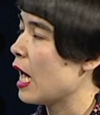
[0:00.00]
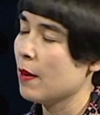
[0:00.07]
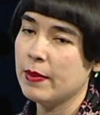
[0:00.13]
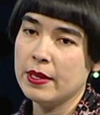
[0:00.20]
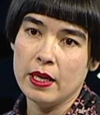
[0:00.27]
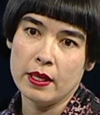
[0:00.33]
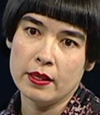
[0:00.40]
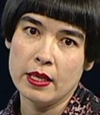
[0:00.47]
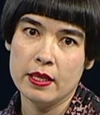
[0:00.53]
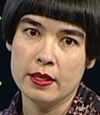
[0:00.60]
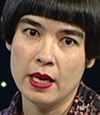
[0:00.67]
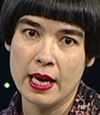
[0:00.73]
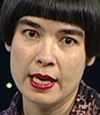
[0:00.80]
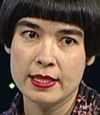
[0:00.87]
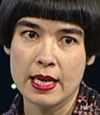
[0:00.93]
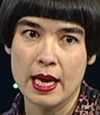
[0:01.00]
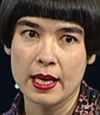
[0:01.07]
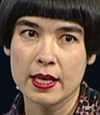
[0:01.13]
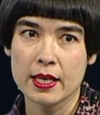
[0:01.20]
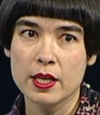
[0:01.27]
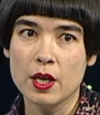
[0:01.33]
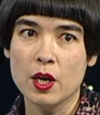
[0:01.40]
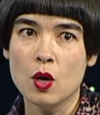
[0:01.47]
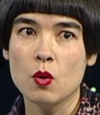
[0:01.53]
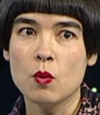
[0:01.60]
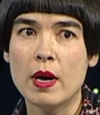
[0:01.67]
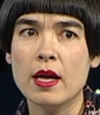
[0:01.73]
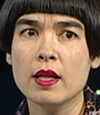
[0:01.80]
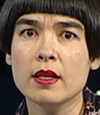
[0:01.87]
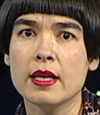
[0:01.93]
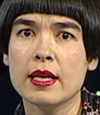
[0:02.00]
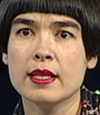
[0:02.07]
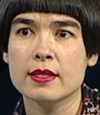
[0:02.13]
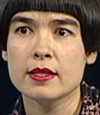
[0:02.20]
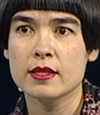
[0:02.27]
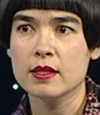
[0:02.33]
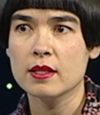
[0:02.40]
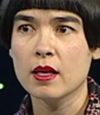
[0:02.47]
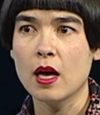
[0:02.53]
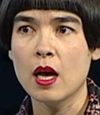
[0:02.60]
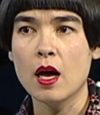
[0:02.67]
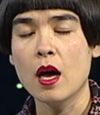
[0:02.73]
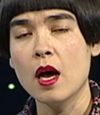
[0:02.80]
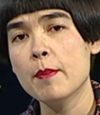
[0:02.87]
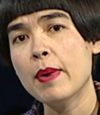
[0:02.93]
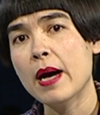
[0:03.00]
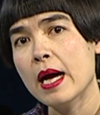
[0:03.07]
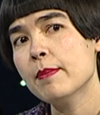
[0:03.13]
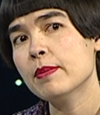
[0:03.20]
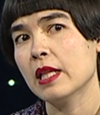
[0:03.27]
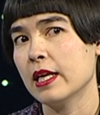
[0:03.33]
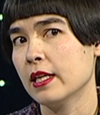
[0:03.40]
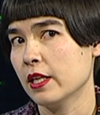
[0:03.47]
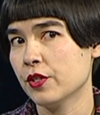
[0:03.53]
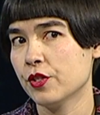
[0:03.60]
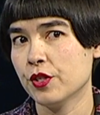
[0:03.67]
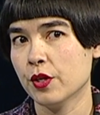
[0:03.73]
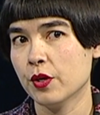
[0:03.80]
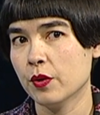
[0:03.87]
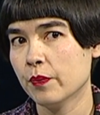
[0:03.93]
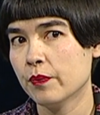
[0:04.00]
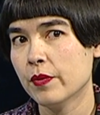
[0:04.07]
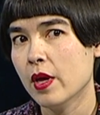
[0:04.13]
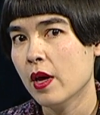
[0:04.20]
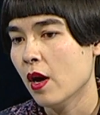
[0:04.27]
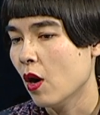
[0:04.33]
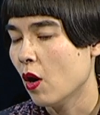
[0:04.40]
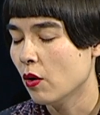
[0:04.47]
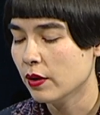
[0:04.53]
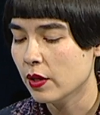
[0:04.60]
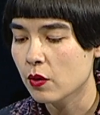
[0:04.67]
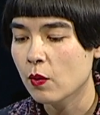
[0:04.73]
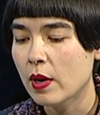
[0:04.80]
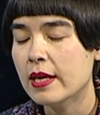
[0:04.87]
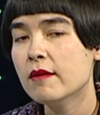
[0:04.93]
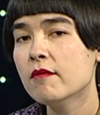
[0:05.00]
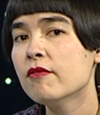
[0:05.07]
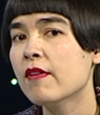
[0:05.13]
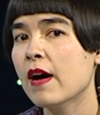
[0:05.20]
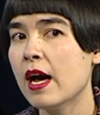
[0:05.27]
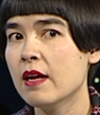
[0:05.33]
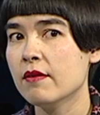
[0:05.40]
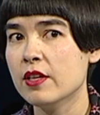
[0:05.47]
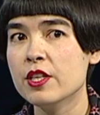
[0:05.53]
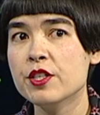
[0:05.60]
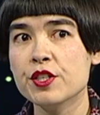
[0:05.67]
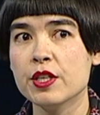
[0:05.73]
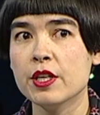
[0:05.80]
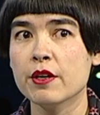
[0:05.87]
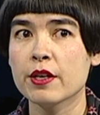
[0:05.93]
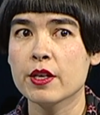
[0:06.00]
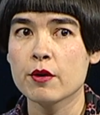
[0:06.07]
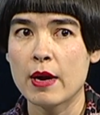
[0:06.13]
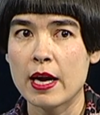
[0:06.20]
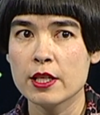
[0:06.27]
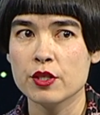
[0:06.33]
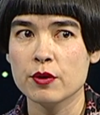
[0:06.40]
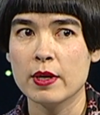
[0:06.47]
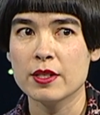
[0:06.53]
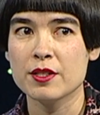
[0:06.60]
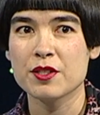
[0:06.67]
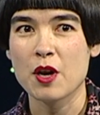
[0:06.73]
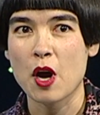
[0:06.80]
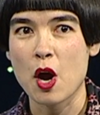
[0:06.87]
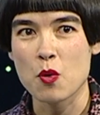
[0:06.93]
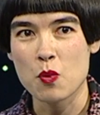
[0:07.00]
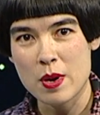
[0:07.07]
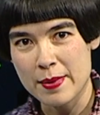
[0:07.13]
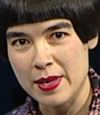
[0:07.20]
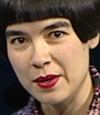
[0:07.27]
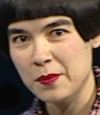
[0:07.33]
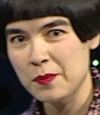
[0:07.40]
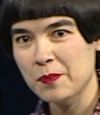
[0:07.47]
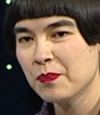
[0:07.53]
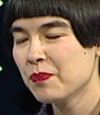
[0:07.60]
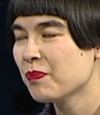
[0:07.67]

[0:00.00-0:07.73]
happening in high tech? Well, it's a pipeline issue. Only 1 in 5 engineering graduates are women.